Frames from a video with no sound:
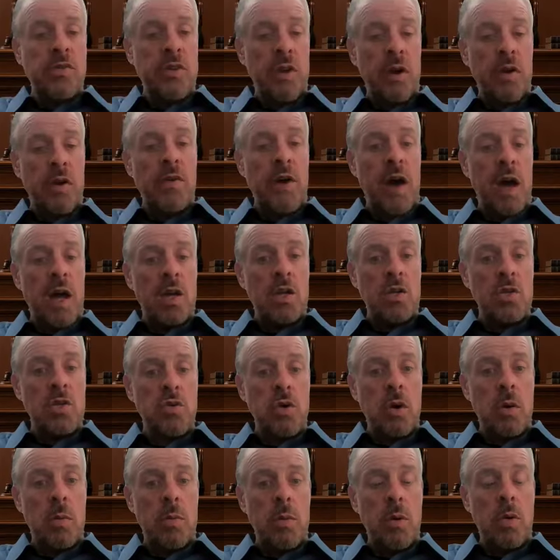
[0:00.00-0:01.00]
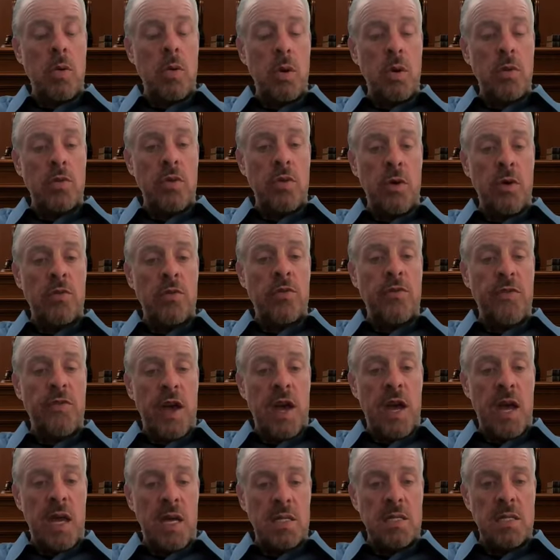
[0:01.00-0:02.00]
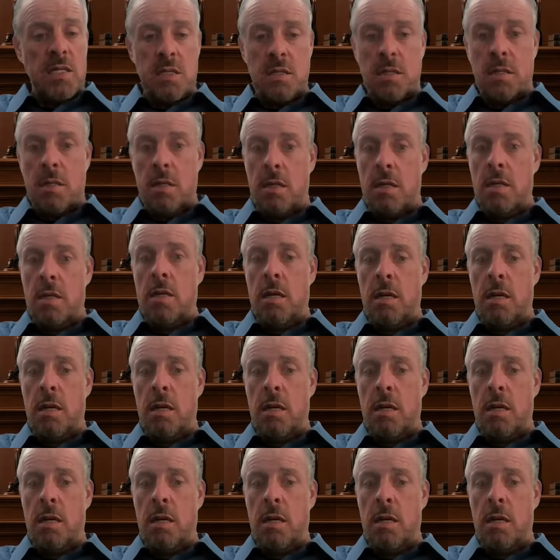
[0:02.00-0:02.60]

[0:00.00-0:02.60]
yourself out of trouble with those feds.